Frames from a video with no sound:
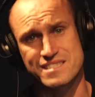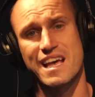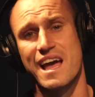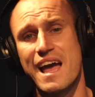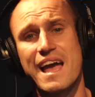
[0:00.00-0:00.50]
and
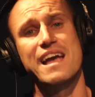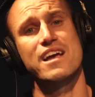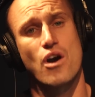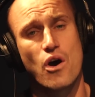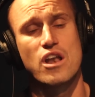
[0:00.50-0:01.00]

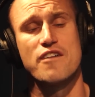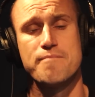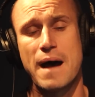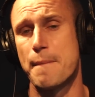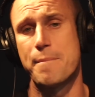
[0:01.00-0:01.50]
take all of
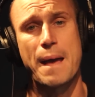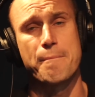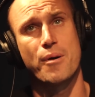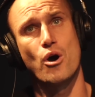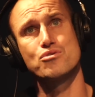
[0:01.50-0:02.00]
my
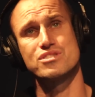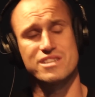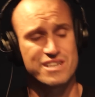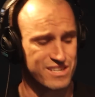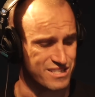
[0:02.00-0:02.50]
band
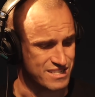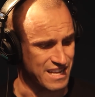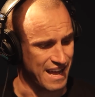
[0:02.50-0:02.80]
posters